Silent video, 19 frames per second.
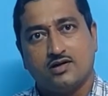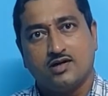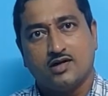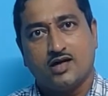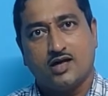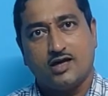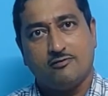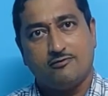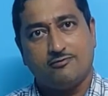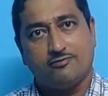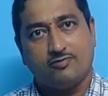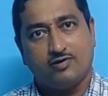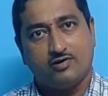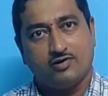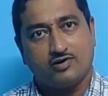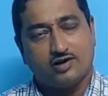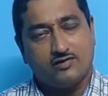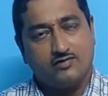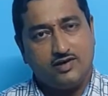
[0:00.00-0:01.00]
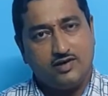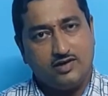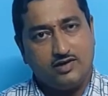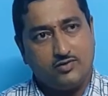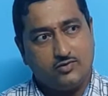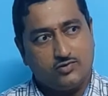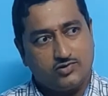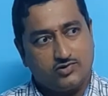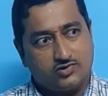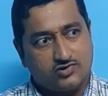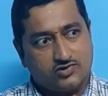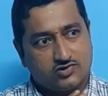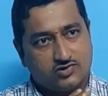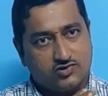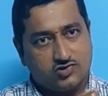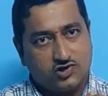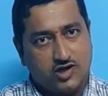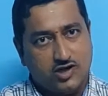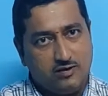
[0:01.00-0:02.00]
If Ravi uses the
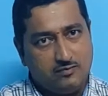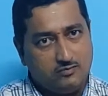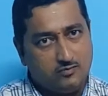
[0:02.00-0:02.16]
same